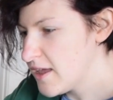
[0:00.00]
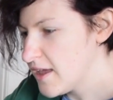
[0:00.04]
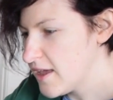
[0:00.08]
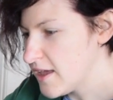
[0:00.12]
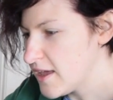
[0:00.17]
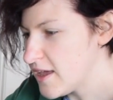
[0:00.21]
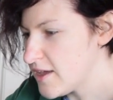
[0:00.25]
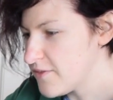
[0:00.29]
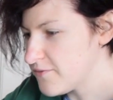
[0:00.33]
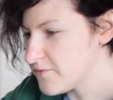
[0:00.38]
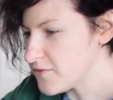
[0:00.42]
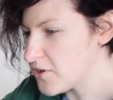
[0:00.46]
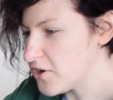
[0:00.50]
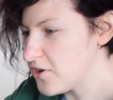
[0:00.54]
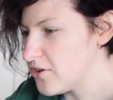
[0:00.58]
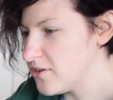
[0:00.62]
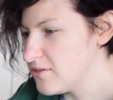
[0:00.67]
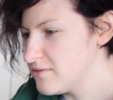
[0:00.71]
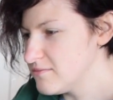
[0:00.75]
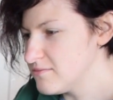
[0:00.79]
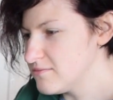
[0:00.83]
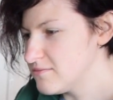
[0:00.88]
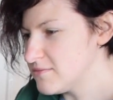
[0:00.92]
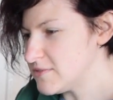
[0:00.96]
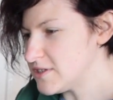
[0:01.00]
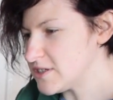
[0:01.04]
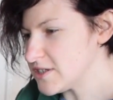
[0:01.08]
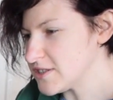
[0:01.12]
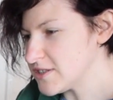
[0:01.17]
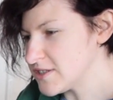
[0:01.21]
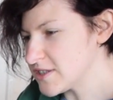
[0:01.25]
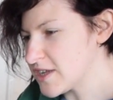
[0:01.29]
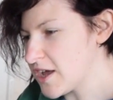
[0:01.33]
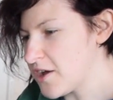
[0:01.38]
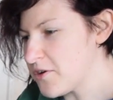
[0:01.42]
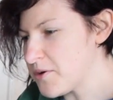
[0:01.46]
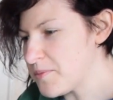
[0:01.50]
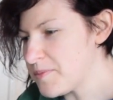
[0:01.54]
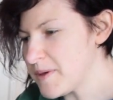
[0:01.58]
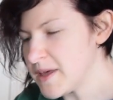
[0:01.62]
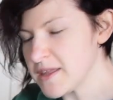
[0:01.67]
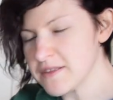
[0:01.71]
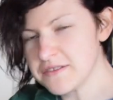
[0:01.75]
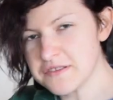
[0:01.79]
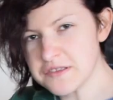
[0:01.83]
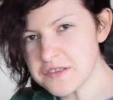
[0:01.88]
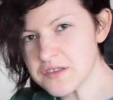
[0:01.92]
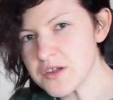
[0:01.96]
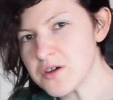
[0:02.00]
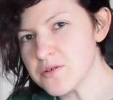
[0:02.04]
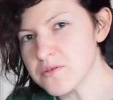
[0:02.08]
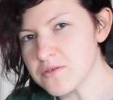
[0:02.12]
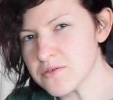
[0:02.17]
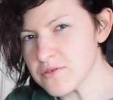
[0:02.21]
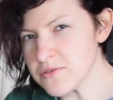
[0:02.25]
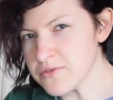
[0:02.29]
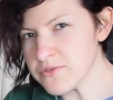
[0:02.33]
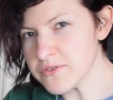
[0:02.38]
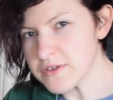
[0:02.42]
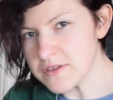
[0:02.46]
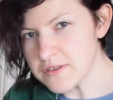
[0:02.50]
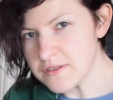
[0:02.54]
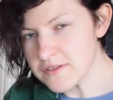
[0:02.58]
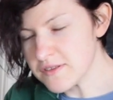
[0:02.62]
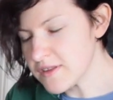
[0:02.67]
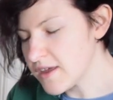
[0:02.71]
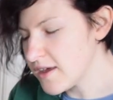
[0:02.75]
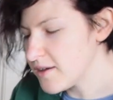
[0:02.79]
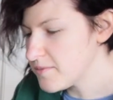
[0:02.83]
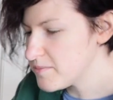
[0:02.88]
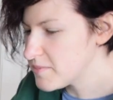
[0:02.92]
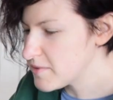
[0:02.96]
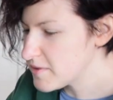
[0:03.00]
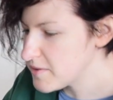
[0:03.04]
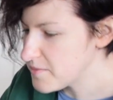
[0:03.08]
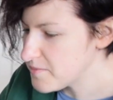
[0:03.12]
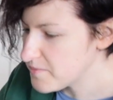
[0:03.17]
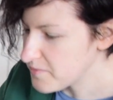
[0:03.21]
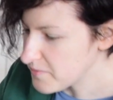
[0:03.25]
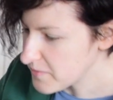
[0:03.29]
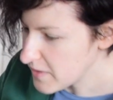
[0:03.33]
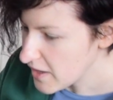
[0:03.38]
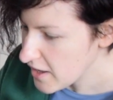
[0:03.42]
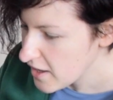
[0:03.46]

If not, just go a bit slower on these steps.